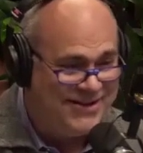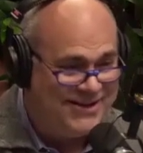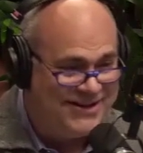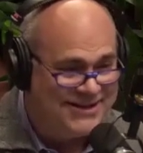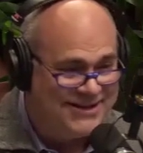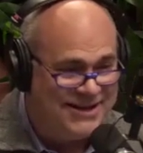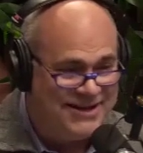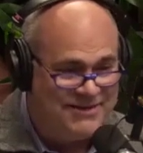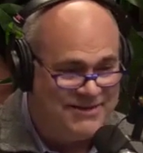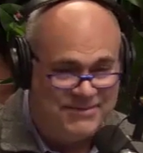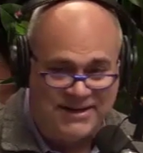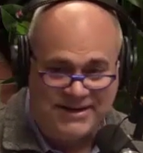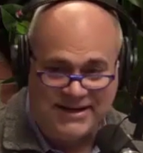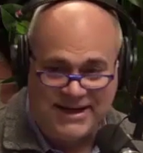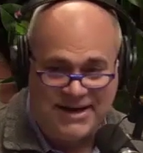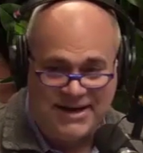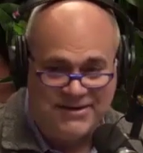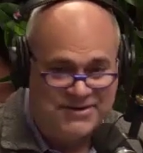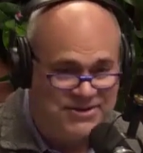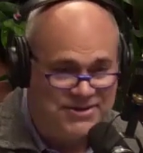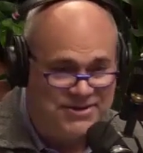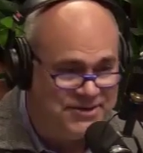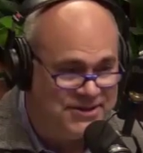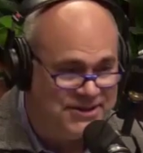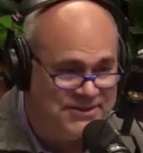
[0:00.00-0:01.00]
all the time. Like, how
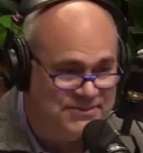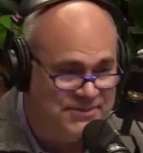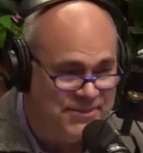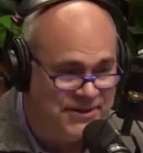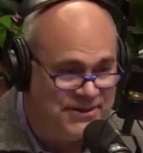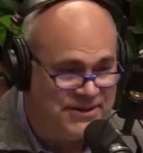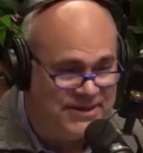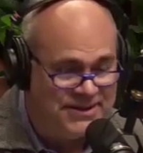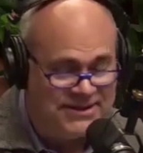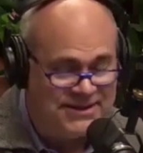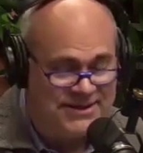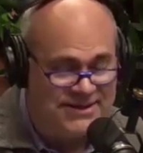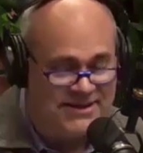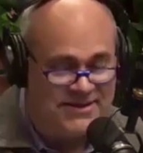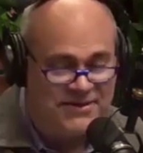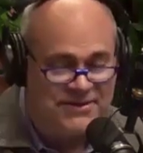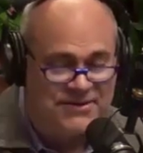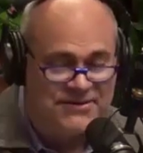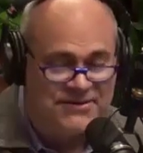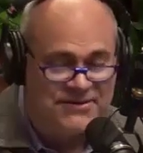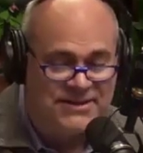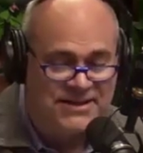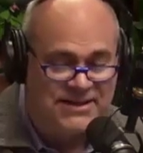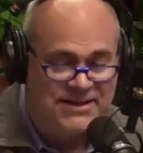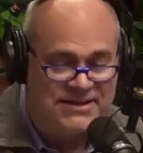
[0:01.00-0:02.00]
was your experience and all
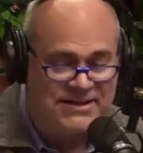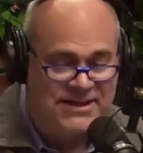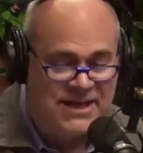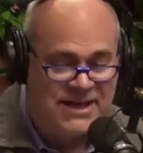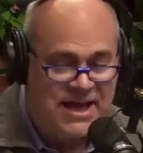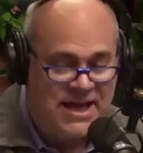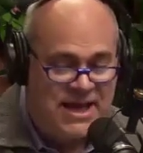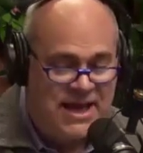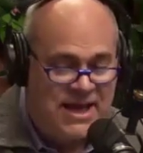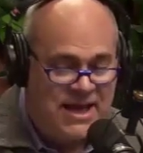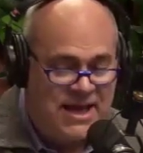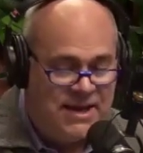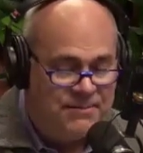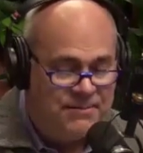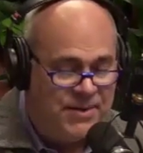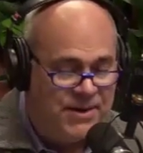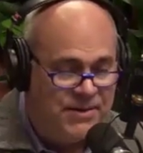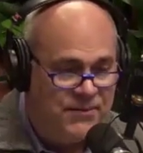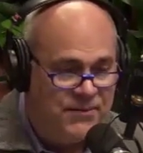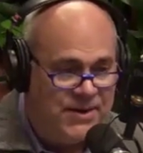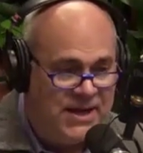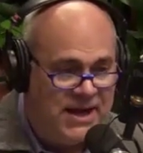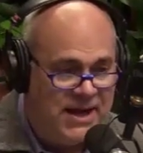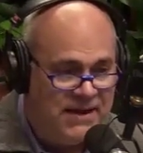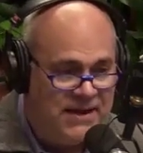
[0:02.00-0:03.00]
those things?
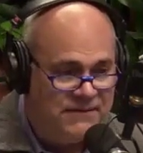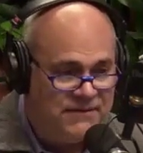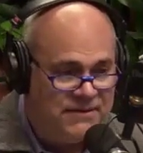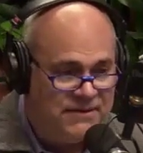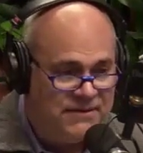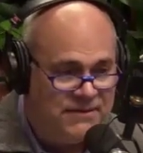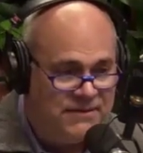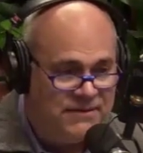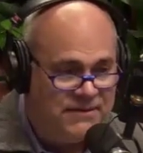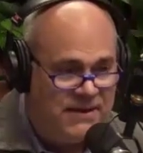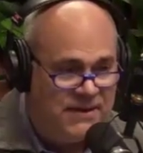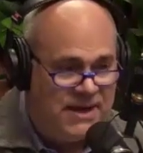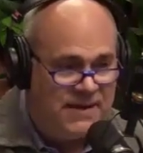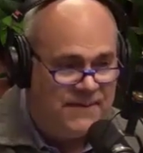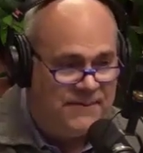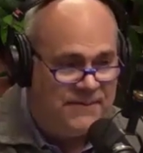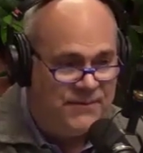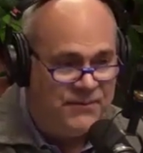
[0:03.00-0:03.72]
But we have to